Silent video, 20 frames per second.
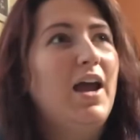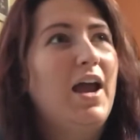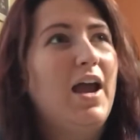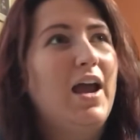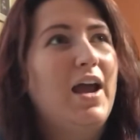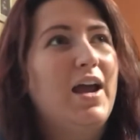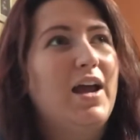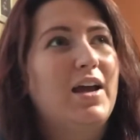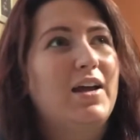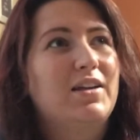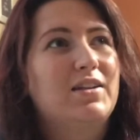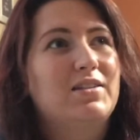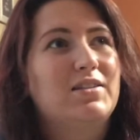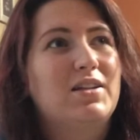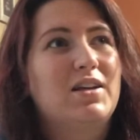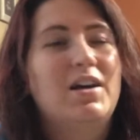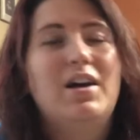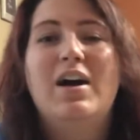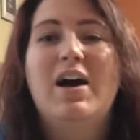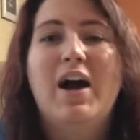And
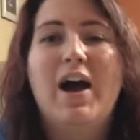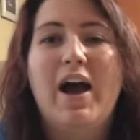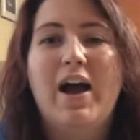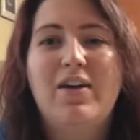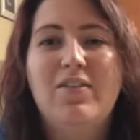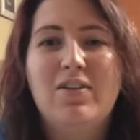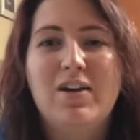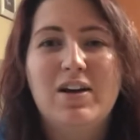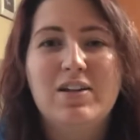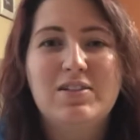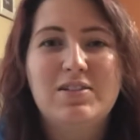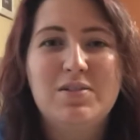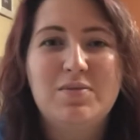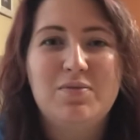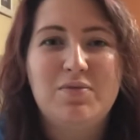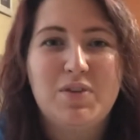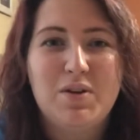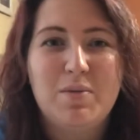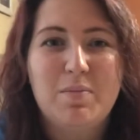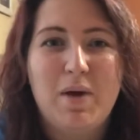I've gotten
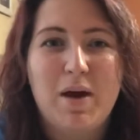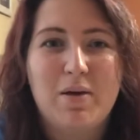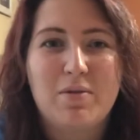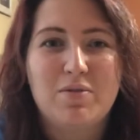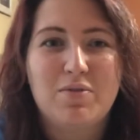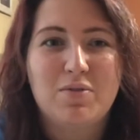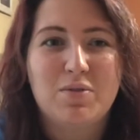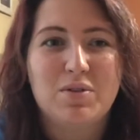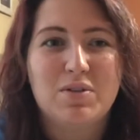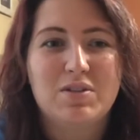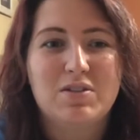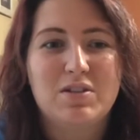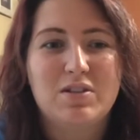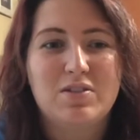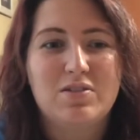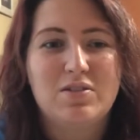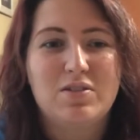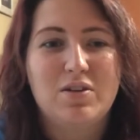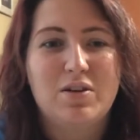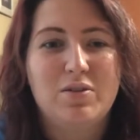some feedback before that
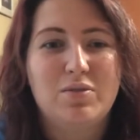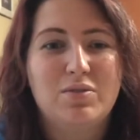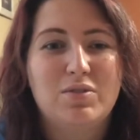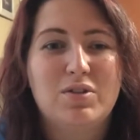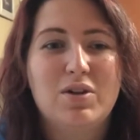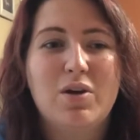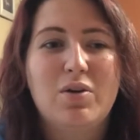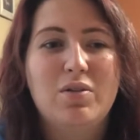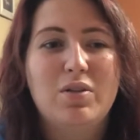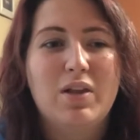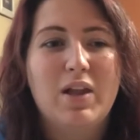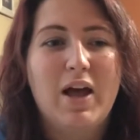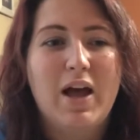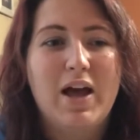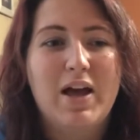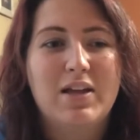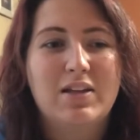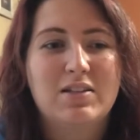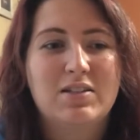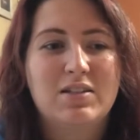says, you know, don't
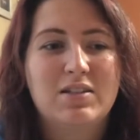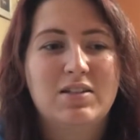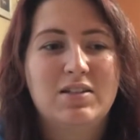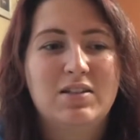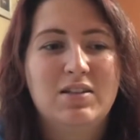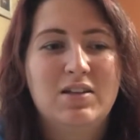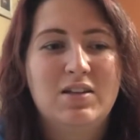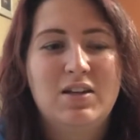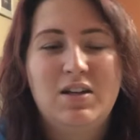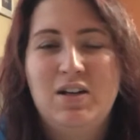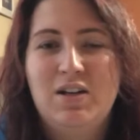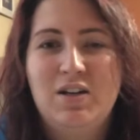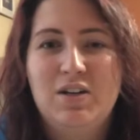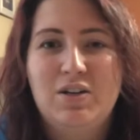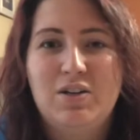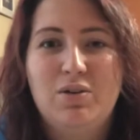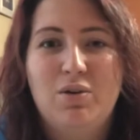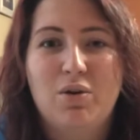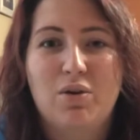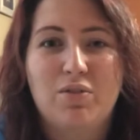let
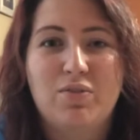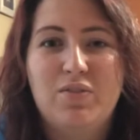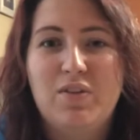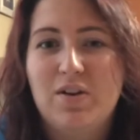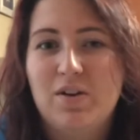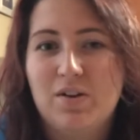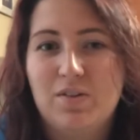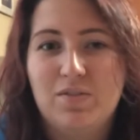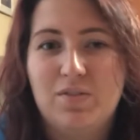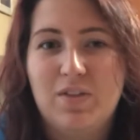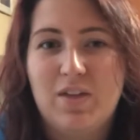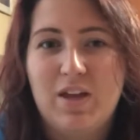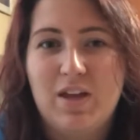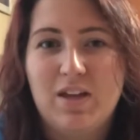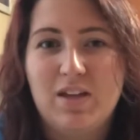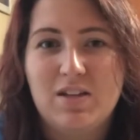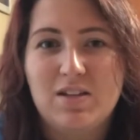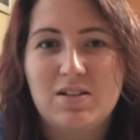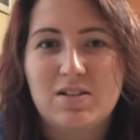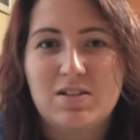your fear of
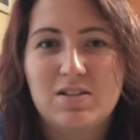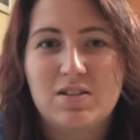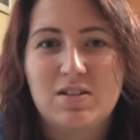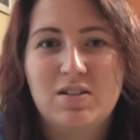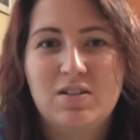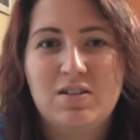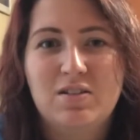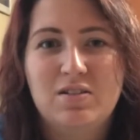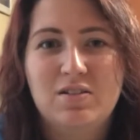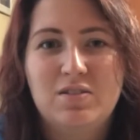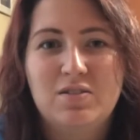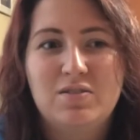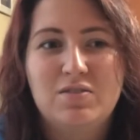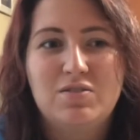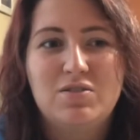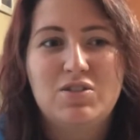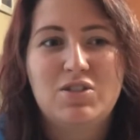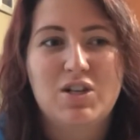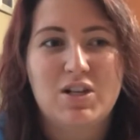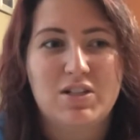things
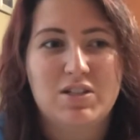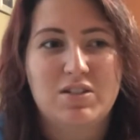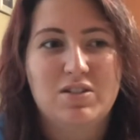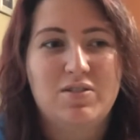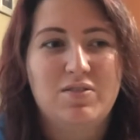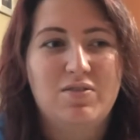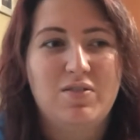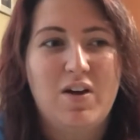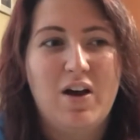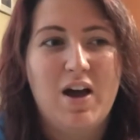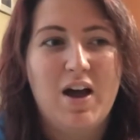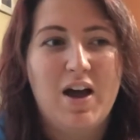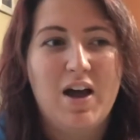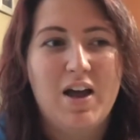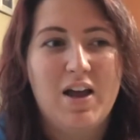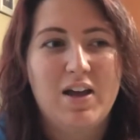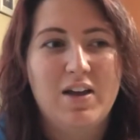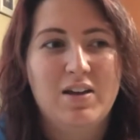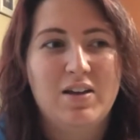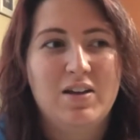
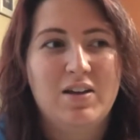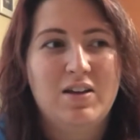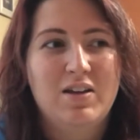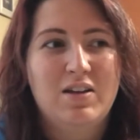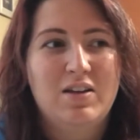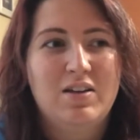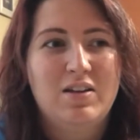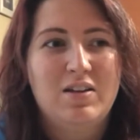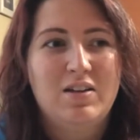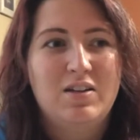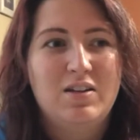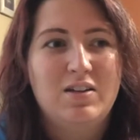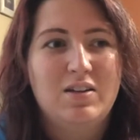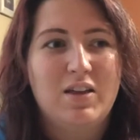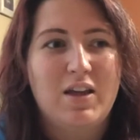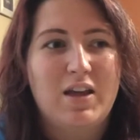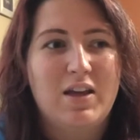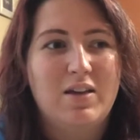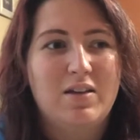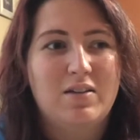justify
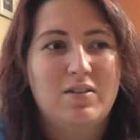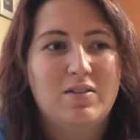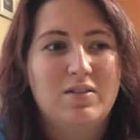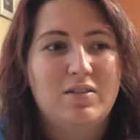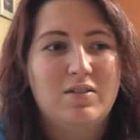like